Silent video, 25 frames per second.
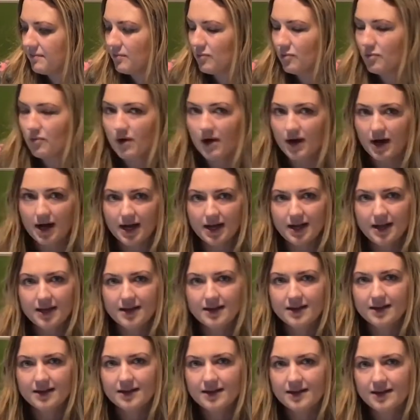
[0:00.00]
why
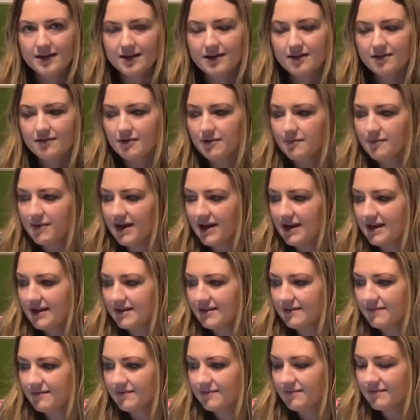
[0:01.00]
we paint
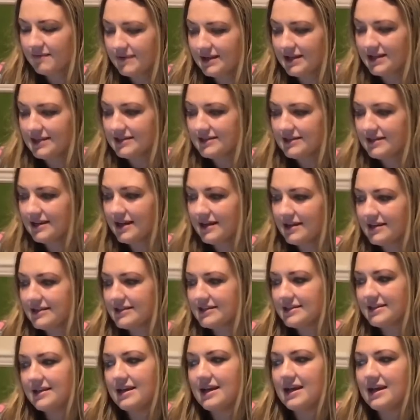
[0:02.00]
Easter eggs.